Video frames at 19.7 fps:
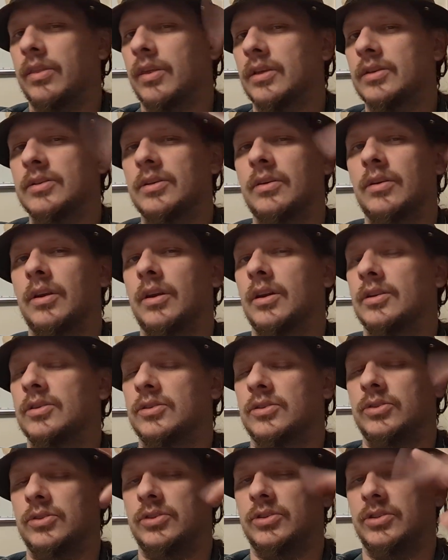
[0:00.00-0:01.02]
Dexterity,
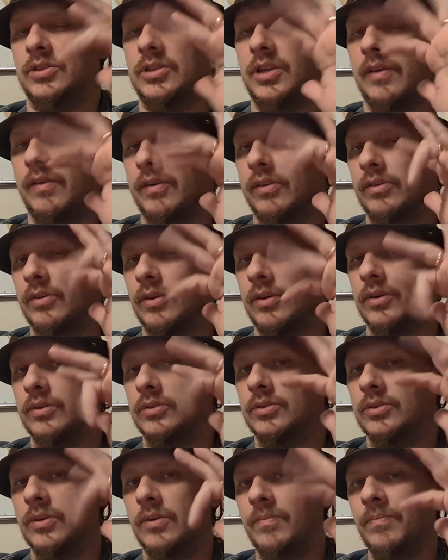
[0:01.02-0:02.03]
Constitution saving
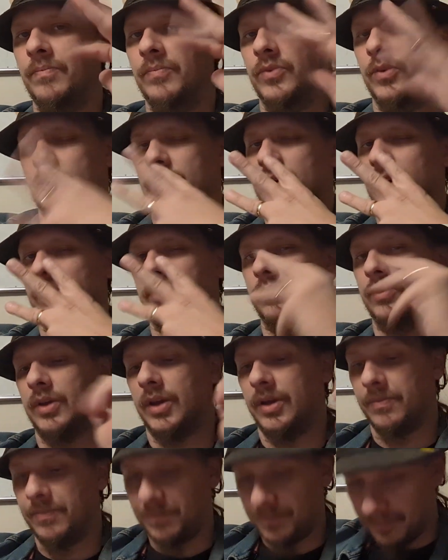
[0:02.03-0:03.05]
throws. You just had
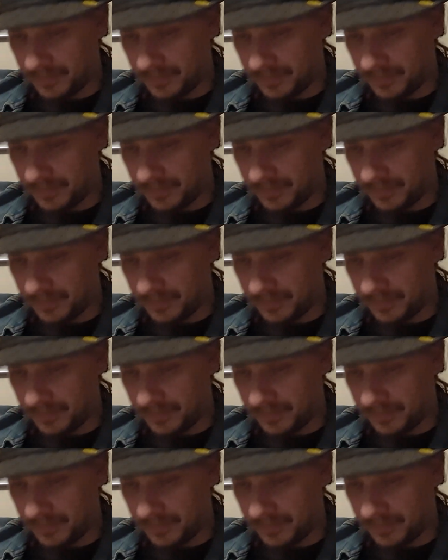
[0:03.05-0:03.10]
3.